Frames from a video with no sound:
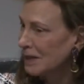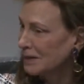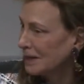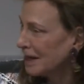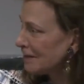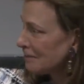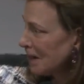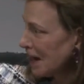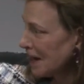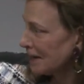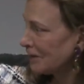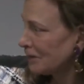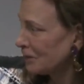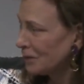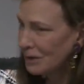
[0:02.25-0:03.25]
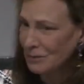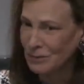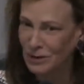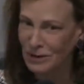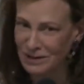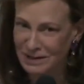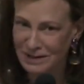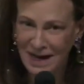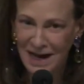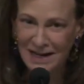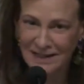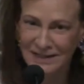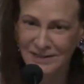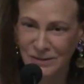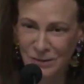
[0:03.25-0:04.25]
unlike my three brilliant
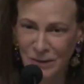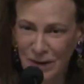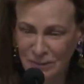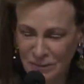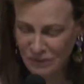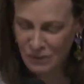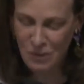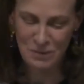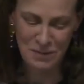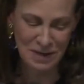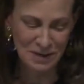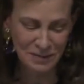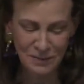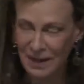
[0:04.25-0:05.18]
colleagues who went before me.